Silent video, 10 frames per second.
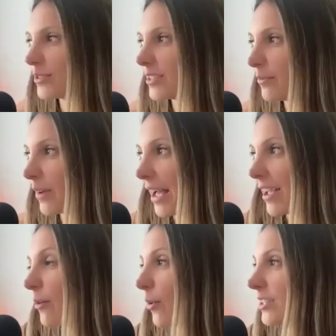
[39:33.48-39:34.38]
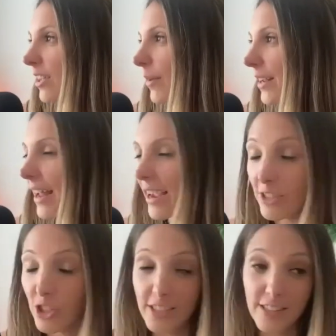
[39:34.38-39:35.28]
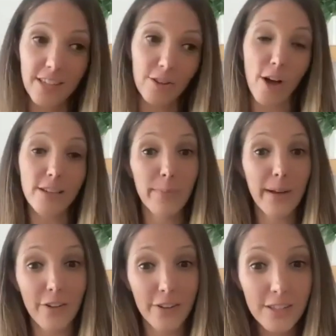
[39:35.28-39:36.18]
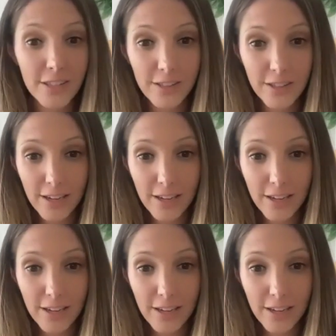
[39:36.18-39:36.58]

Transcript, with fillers: Some I, I once got my neck adjusted and lost balance,